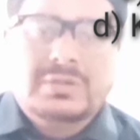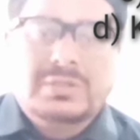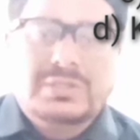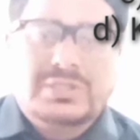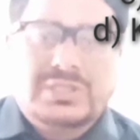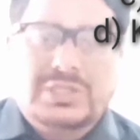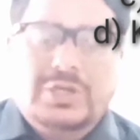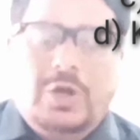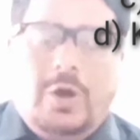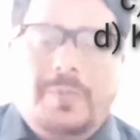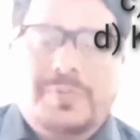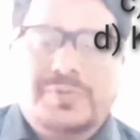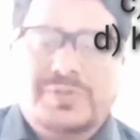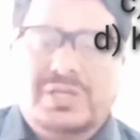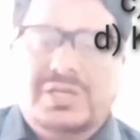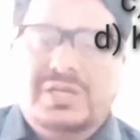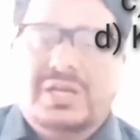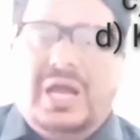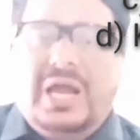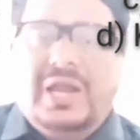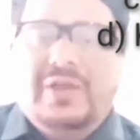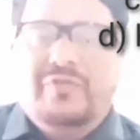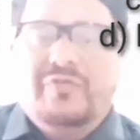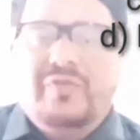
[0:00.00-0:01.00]
D option,
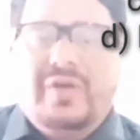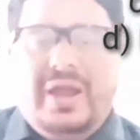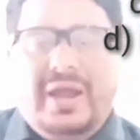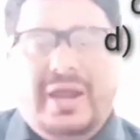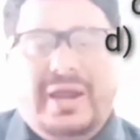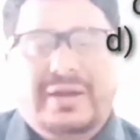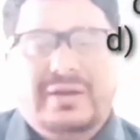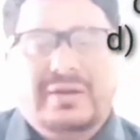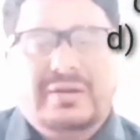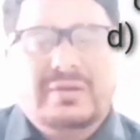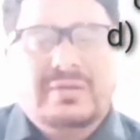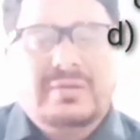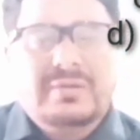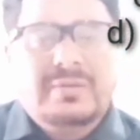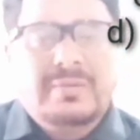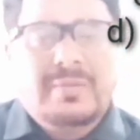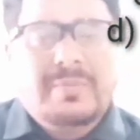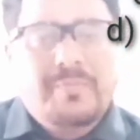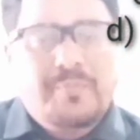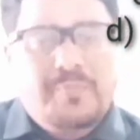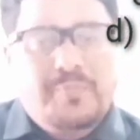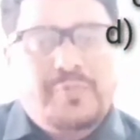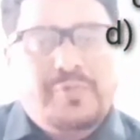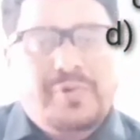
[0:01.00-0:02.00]
knife and
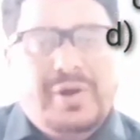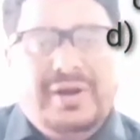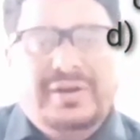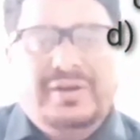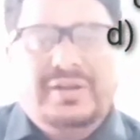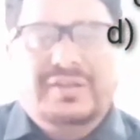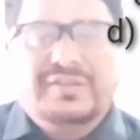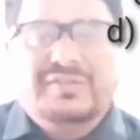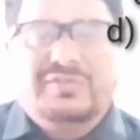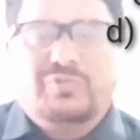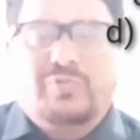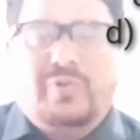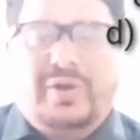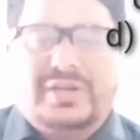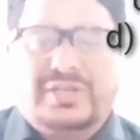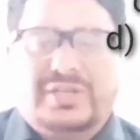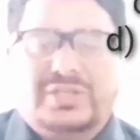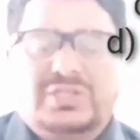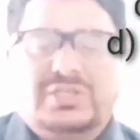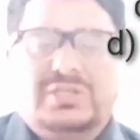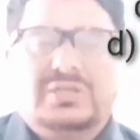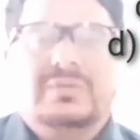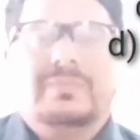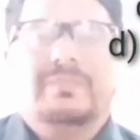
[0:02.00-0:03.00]
bread, is
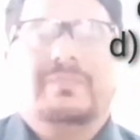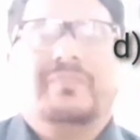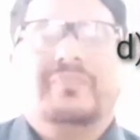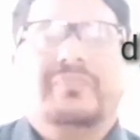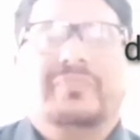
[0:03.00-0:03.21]
right.